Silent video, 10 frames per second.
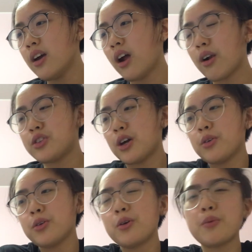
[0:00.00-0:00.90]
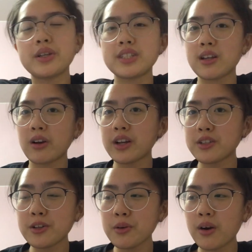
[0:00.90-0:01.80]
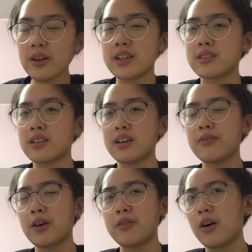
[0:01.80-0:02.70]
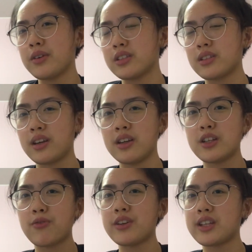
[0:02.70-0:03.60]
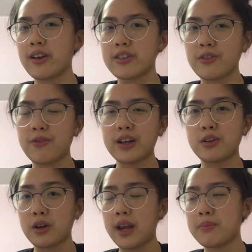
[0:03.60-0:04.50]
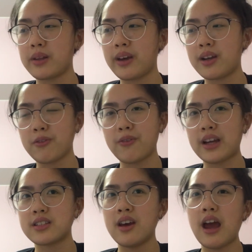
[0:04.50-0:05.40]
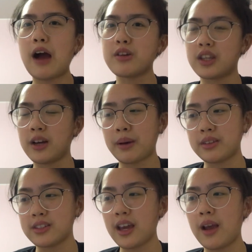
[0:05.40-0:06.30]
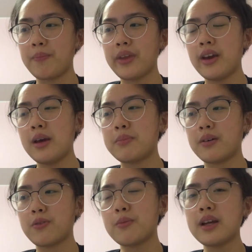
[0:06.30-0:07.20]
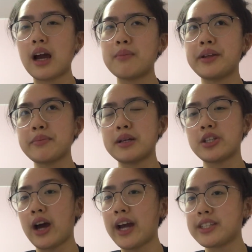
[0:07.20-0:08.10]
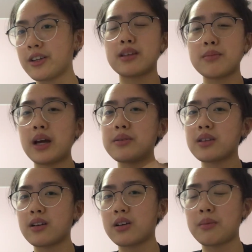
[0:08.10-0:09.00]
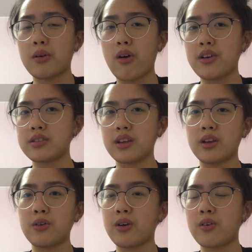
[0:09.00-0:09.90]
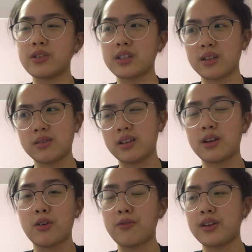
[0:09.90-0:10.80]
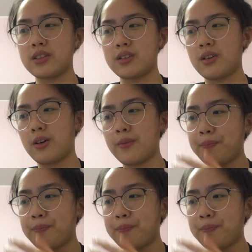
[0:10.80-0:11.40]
Alright, so I don't know what tier hunter you are, because obviously different tiers affect your gameplay and affect how you think about this game. But for me, I'm like mid to high tier. Sometimes I come across like unicorns, sometimes like griffins, you know.